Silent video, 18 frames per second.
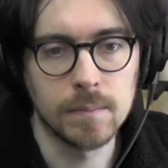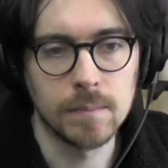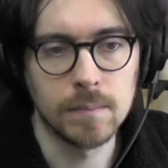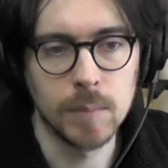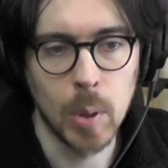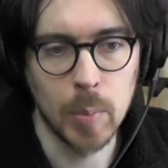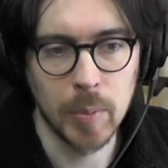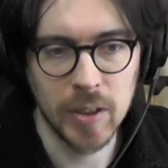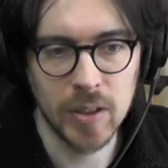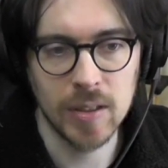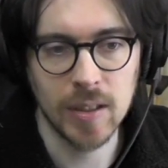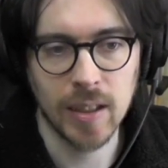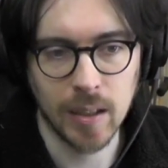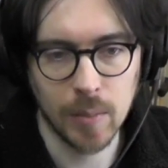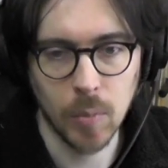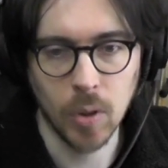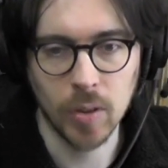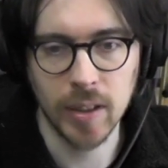maybe it's
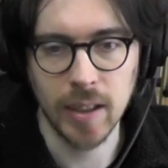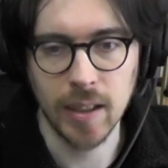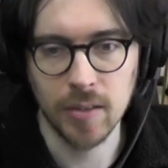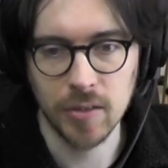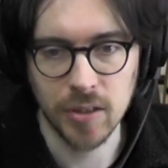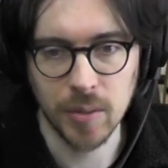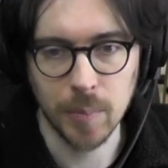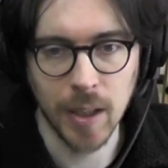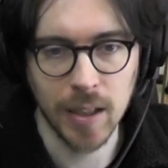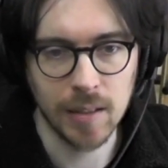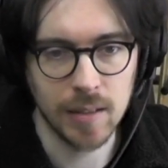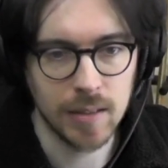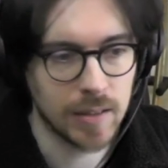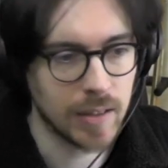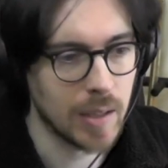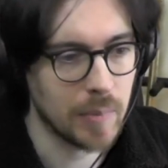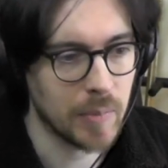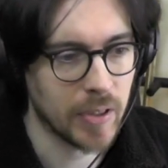like a
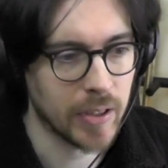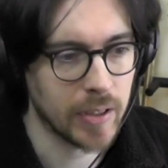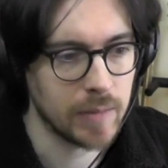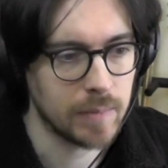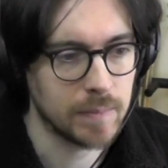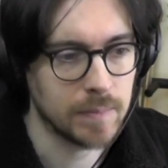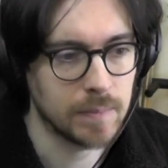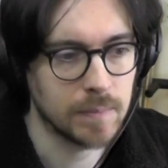multi-instrumentalist type thing.